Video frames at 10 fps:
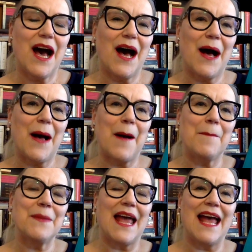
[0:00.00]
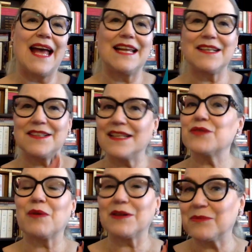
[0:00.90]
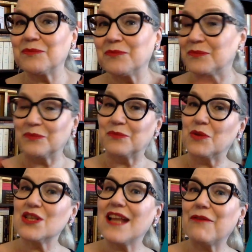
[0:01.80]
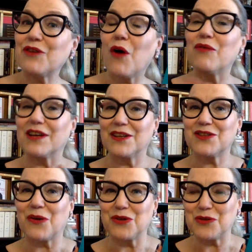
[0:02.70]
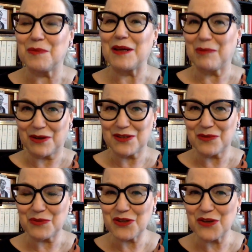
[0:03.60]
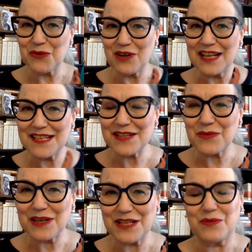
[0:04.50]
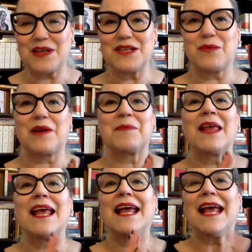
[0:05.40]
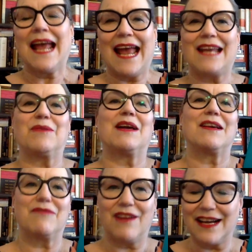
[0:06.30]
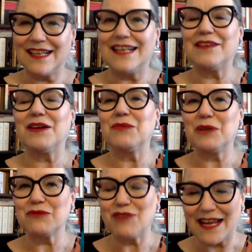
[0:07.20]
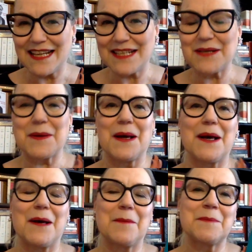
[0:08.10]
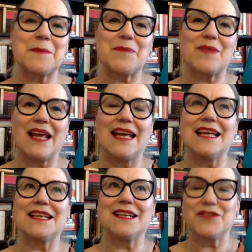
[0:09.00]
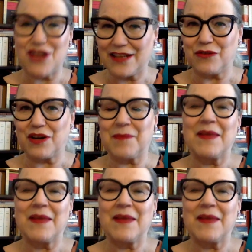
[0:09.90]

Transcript: Um, and this one was left over, so to speak, because it was a new release in 2021. Anyway, finally, we read it um, in January.